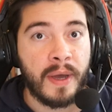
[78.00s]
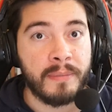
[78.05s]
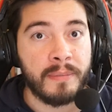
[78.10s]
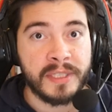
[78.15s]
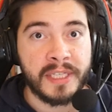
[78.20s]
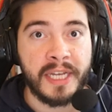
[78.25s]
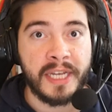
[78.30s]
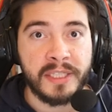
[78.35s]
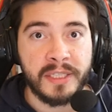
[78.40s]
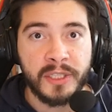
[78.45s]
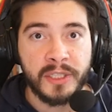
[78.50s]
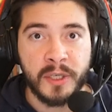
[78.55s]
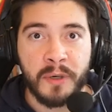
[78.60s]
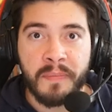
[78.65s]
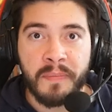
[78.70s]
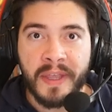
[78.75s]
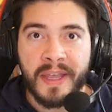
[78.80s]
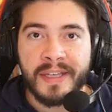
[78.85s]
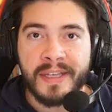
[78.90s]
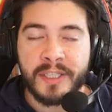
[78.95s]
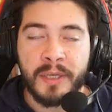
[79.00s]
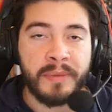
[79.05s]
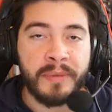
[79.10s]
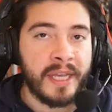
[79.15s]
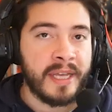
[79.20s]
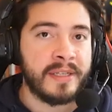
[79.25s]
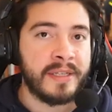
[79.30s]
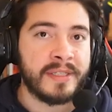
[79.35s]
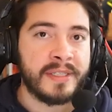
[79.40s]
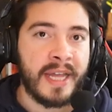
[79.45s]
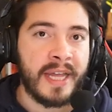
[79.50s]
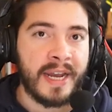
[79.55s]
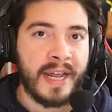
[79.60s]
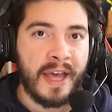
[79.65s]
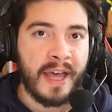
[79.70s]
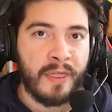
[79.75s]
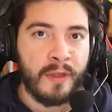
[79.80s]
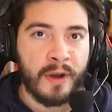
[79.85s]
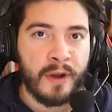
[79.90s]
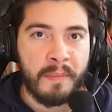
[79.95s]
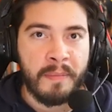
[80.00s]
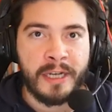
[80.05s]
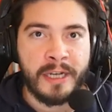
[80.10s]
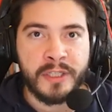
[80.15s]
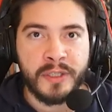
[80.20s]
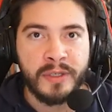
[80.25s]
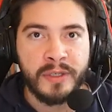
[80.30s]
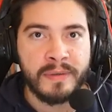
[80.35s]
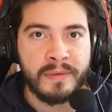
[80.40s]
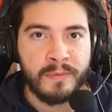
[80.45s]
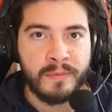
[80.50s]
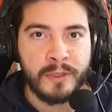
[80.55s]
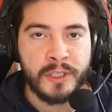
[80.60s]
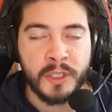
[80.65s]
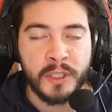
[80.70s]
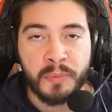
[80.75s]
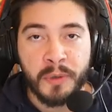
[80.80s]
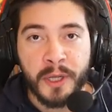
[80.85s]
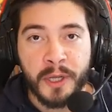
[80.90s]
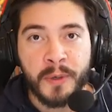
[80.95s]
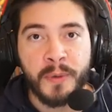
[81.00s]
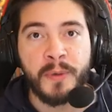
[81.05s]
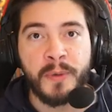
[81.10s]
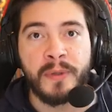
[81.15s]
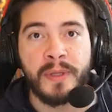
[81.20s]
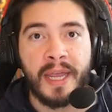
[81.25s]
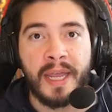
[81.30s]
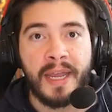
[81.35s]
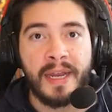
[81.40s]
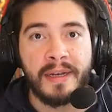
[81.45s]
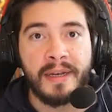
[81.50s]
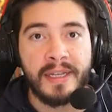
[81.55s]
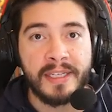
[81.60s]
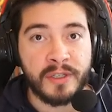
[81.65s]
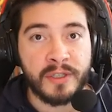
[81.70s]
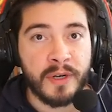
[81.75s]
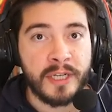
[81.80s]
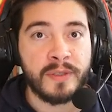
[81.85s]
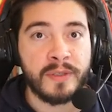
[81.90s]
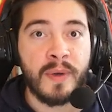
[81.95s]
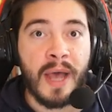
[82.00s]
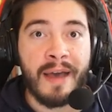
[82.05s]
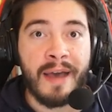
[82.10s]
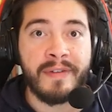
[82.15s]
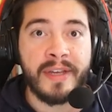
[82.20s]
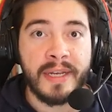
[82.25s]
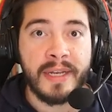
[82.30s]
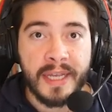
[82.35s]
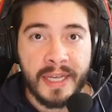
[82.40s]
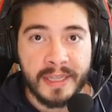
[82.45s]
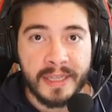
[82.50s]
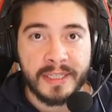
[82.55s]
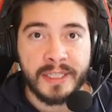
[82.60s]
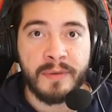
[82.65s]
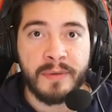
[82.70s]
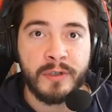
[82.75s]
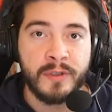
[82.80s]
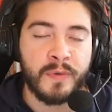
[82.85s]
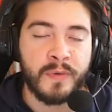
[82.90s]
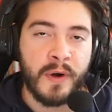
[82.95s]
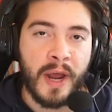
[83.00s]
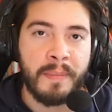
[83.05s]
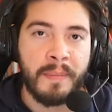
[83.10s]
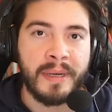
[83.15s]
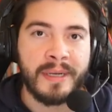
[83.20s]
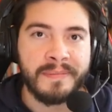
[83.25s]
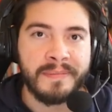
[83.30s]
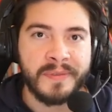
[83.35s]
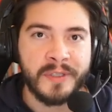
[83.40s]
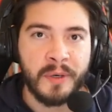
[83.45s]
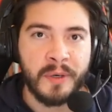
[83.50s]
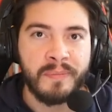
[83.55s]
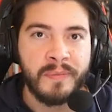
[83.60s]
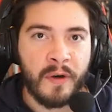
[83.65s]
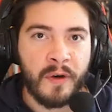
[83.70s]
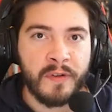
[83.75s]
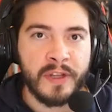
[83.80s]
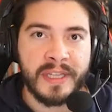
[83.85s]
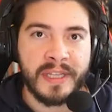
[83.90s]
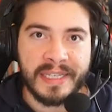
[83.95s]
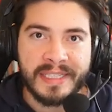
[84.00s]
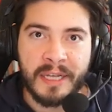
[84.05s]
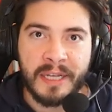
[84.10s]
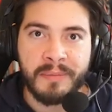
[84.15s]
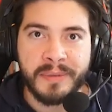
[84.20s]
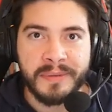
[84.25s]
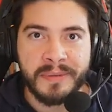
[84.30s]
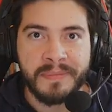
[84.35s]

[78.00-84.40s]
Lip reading: sketching. So something else that I thought I mentioned, which is pretty cool, and it's great to have it in the ZBrush 4 iPad. So hopefully that helps.